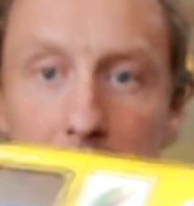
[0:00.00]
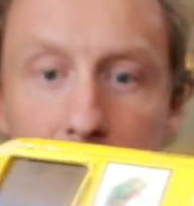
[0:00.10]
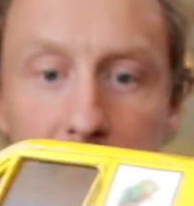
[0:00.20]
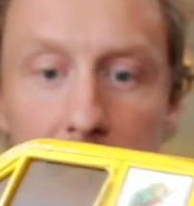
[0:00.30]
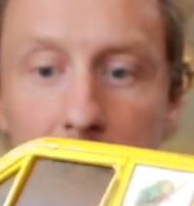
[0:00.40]
well.
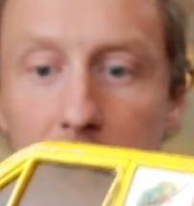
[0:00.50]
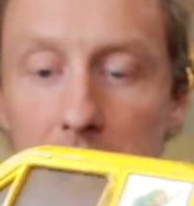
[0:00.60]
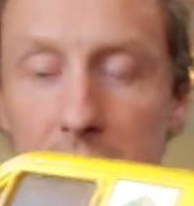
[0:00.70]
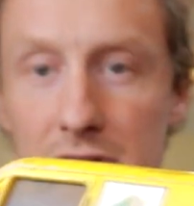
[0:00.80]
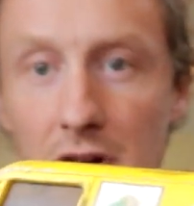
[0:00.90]
You see you've
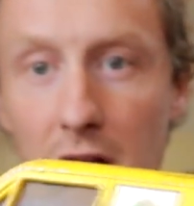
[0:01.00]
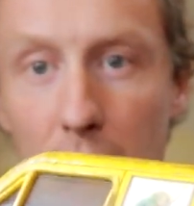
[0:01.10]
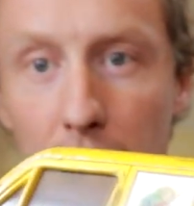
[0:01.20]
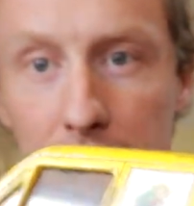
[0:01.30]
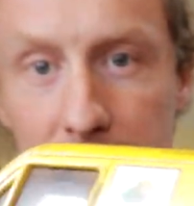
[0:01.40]
got my Star
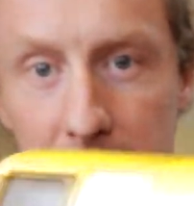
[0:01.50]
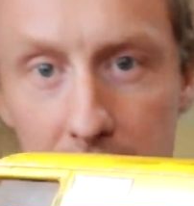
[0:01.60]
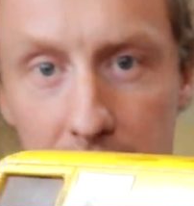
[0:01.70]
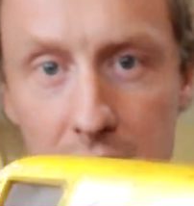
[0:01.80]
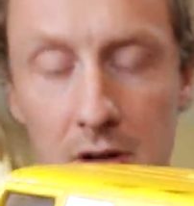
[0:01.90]
Wars
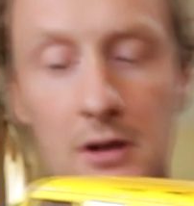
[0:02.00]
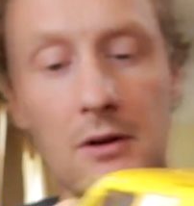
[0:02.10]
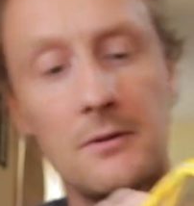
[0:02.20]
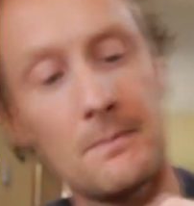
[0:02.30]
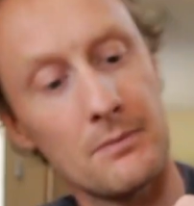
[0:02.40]
stickers,
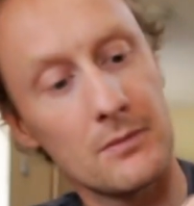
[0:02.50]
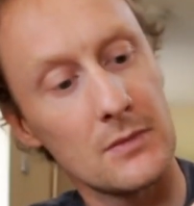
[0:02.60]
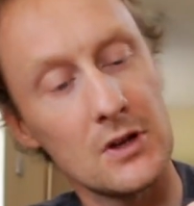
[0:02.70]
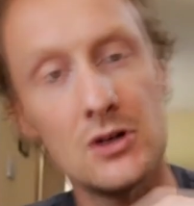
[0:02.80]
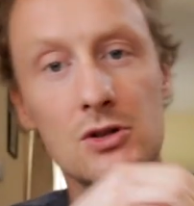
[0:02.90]

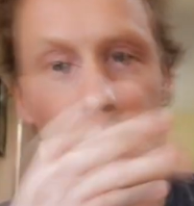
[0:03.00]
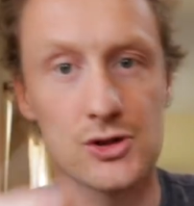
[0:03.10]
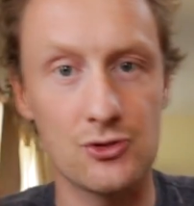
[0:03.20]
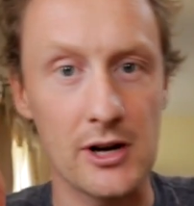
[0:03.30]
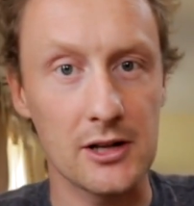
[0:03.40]

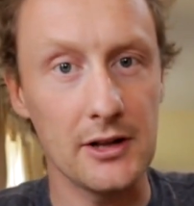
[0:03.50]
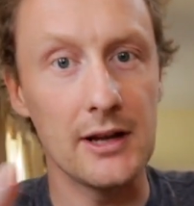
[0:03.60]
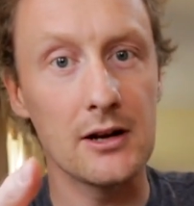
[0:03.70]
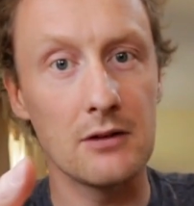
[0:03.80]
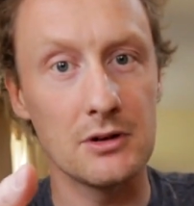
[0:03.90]

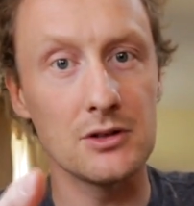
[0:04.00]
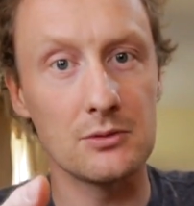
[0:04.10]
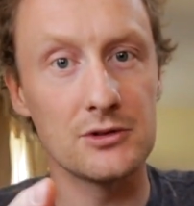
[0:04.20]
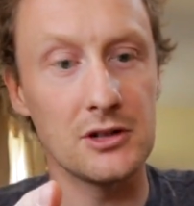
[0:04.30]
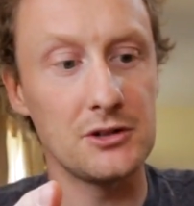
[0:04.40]
strictly
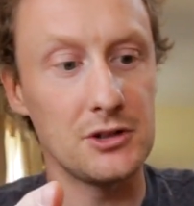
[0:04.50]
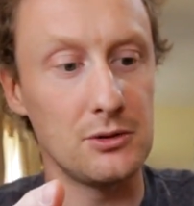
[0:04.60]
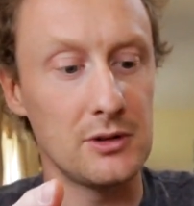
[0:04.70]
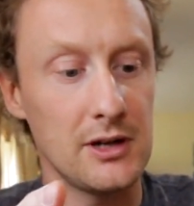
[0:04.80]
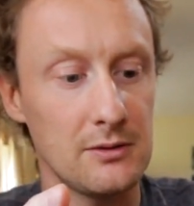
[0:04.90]
original trilogy
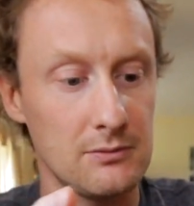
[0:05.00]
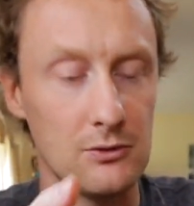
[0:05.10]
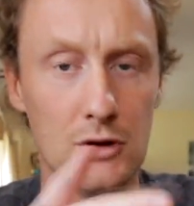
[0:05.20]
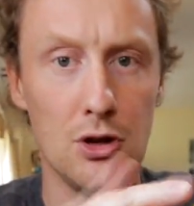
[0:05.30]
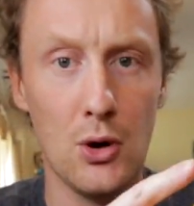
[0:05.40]
only.
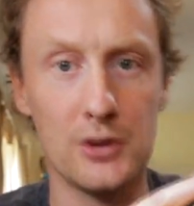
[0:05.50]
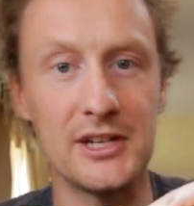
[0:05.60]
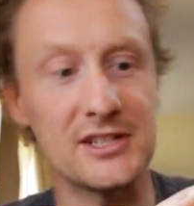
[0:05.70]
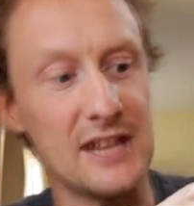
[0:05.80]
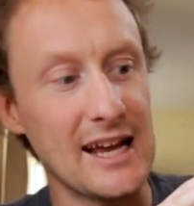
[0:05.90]
No
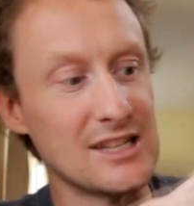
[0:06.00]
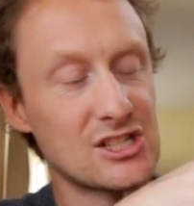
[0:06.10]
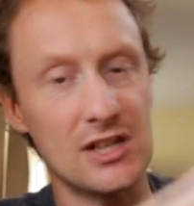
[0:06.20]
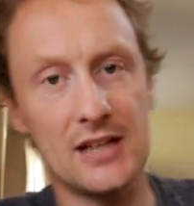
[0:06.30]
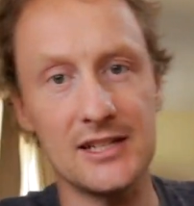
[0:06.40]
Disney in
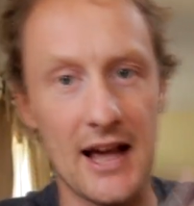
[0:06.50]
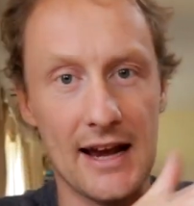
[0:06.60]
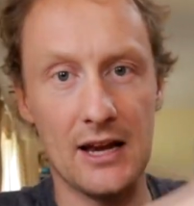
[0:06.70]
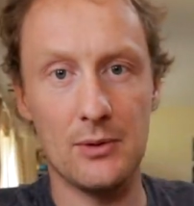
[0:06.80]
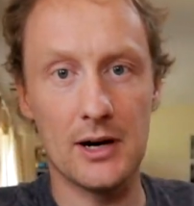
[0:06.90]
sight
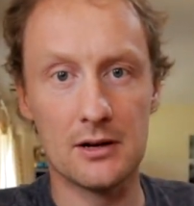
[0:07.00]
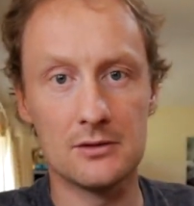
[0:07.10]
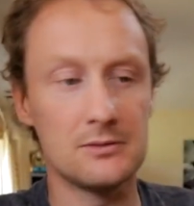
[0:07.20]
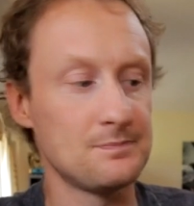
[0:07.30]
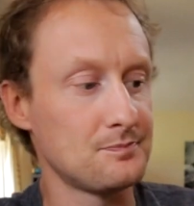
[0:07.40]
anywhere.
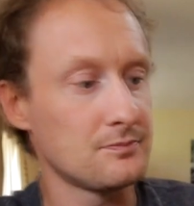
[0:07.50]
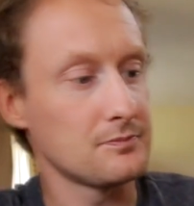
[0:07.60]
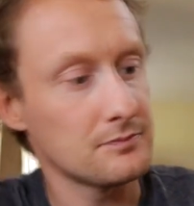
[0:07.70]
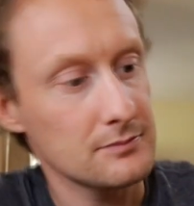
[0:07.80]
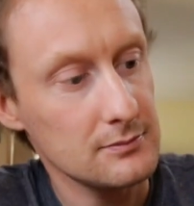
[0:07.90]

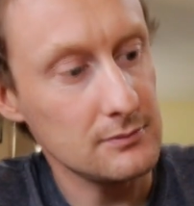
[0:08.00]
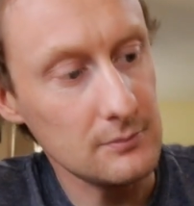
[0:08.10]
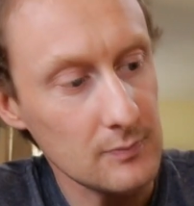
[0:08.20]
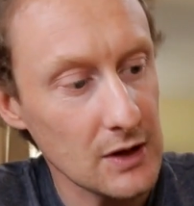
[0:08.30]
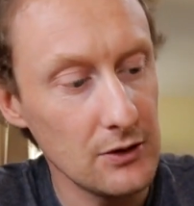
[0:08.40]

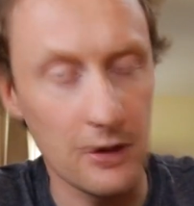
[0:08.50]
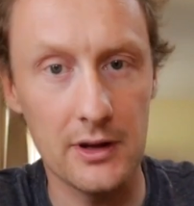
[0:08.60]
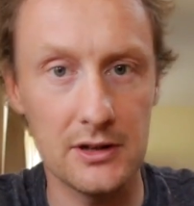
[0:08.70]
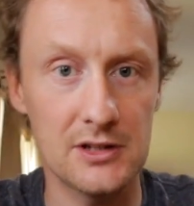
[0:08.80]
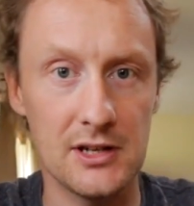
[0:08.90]
Not
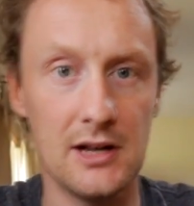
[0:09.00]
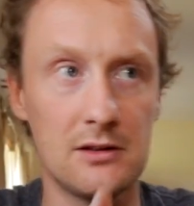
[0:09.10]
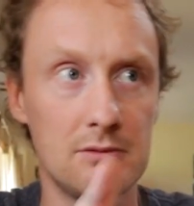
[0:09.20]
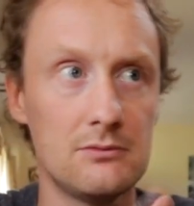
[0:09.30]
that Disney had